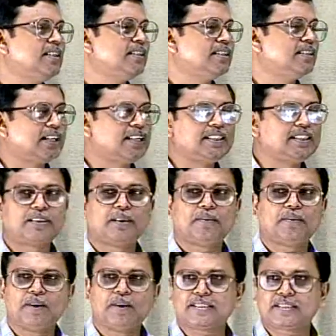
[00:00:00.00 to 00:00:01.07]
that is
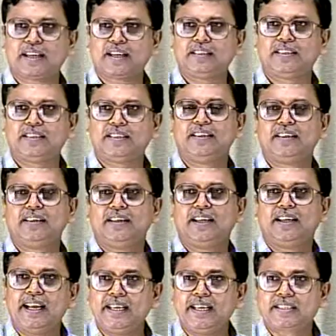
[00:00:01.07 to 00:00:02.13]
placed at the
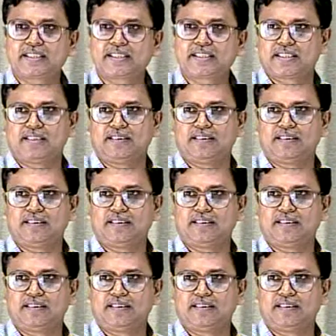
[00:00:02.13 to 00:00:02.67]
end station.